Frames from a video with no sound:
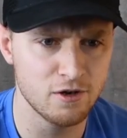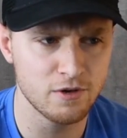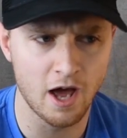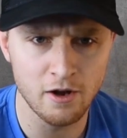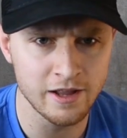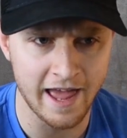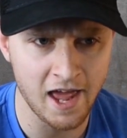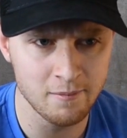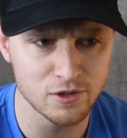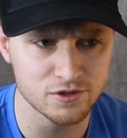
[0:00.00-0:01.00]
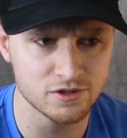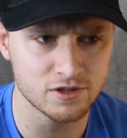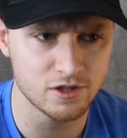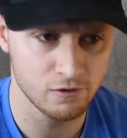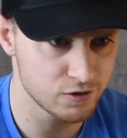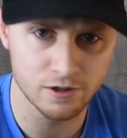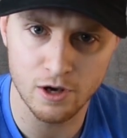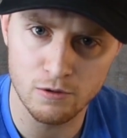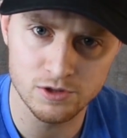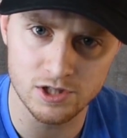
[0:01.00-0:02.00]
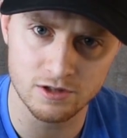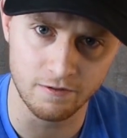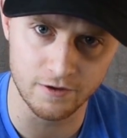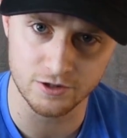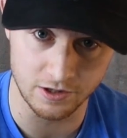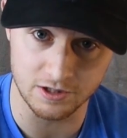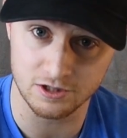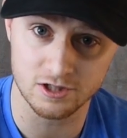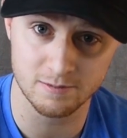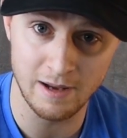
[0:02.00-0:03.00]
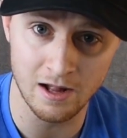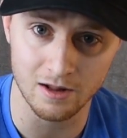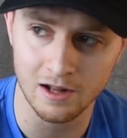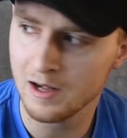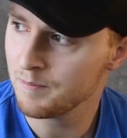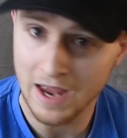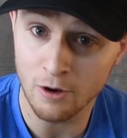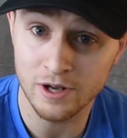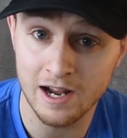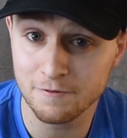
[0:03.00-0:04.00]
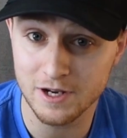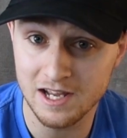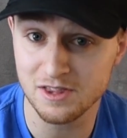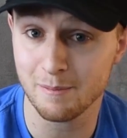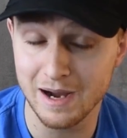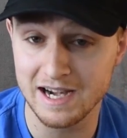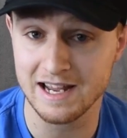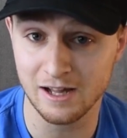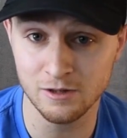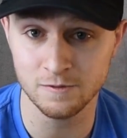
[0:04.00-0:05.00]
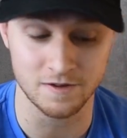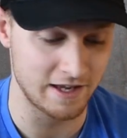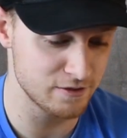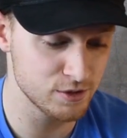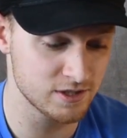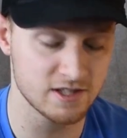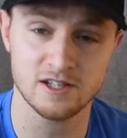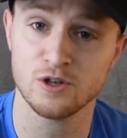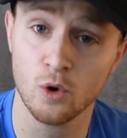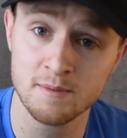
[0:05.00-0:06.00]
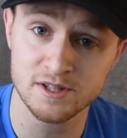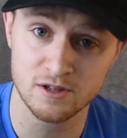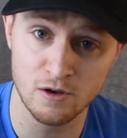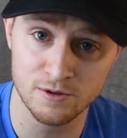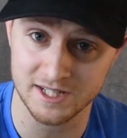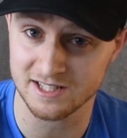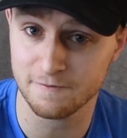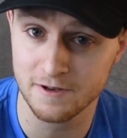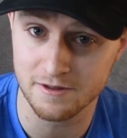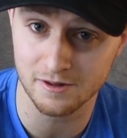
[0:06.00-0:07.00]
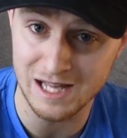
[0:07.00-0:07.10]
know, not all animals use their noses for just smell. How could I forget the mighty elephant that uses its enormous nose as a fifth